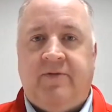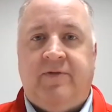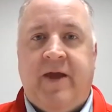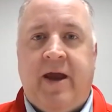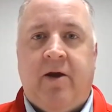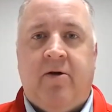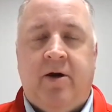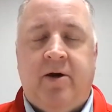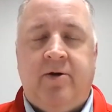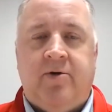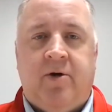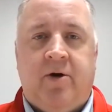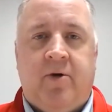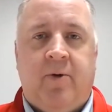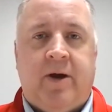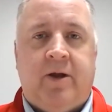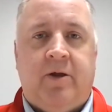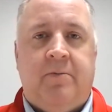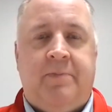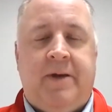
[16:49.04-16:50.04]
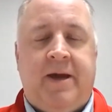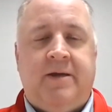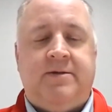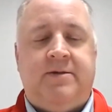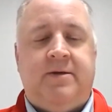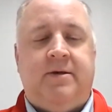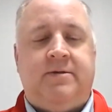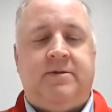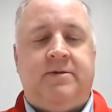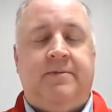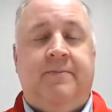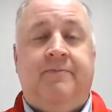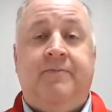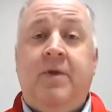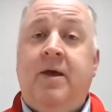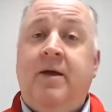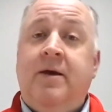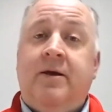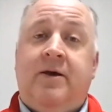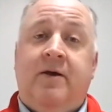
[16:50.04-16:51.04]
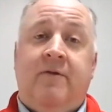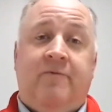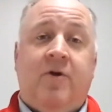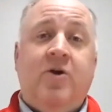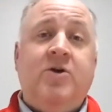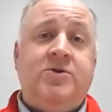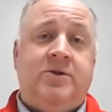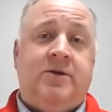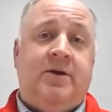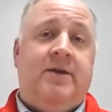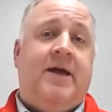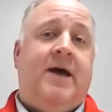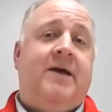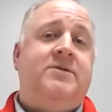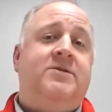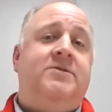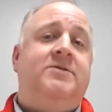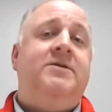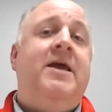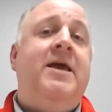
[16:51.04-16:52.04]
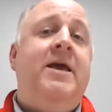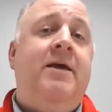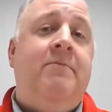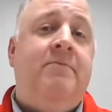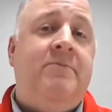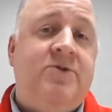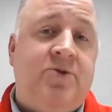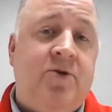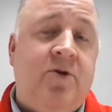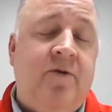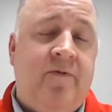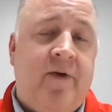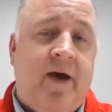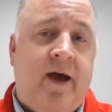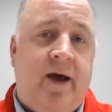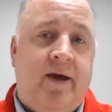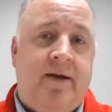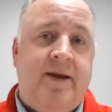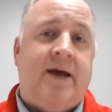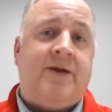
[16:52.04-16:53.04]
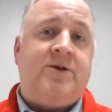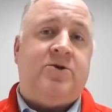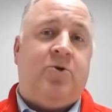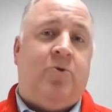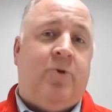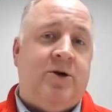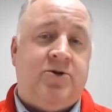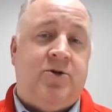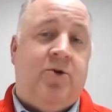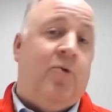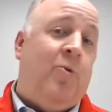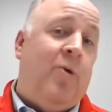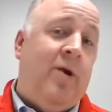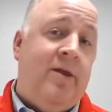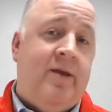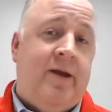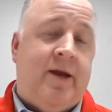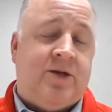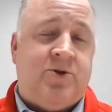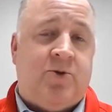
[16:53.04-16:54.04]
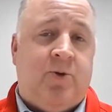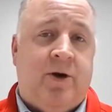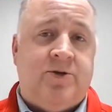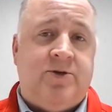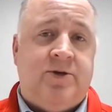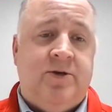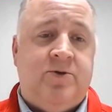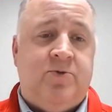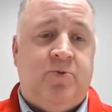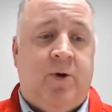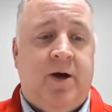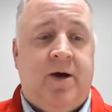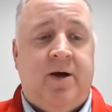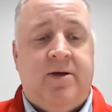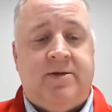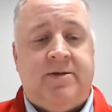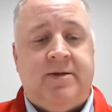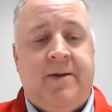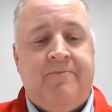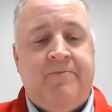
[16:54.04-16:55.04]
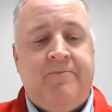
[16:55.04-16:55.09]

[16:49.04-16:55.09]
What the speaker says: they are under on a regular basis. Conversely, that same survey, next question, or one of the next questions was,